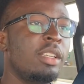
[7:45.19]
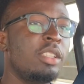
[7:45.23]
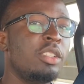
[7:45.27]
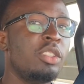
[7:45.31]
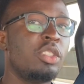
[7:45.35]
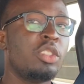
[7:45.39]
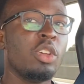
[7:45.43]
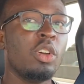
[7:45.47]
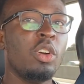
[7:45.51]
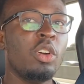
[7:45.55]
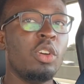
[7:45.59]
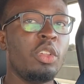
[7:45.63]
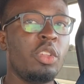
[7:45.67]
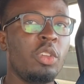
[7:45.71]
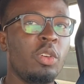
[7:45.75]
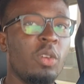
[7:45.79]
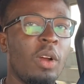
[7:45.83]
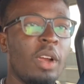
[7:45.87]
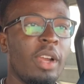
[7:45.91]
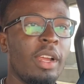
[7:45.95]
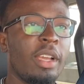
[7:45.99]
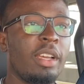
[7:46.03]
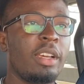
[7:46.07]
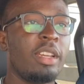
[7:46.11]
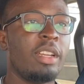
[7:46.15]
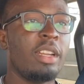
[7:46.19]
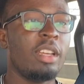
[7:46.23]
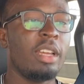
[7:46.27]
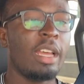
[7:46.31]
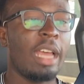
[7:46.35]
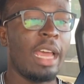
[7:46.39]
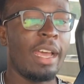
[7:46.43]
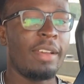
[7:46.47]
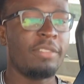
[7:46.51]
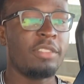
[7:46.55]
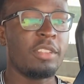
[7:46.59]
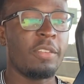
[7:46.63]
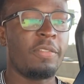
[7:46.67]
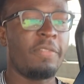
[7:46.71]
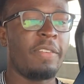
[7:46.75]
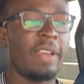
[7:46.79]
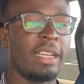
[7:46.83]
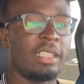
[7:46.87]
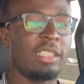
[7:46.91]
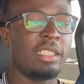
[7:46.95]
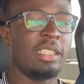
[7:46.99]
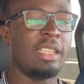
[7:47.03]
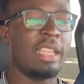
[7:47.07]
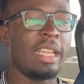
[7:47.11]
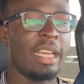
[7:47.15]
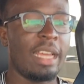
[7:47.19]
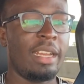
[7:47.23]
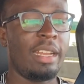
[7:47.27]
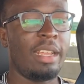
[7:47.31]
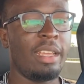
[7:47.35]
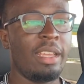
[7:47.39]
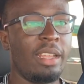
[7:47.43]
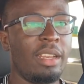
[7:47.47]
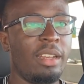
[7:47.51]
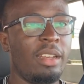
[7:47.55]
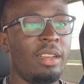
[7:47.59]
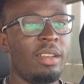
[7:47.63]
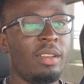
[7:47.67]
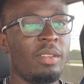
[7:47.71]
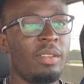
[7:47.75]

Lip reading: So you are gonna have to factor that in